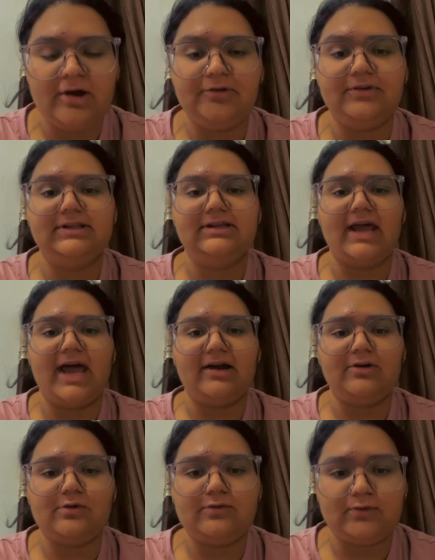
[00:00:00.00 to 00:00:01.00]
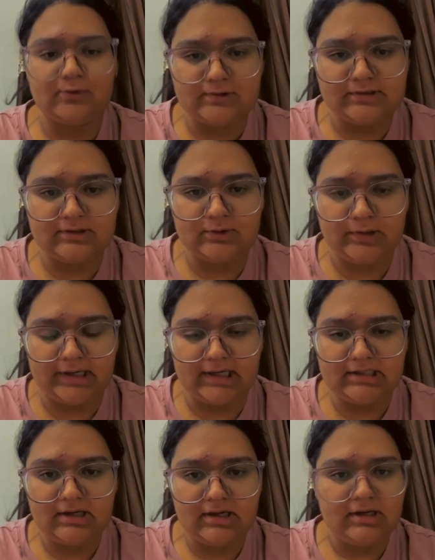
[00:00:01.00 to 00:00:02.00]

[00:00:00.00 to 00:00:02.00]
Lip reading: with the rank of 408.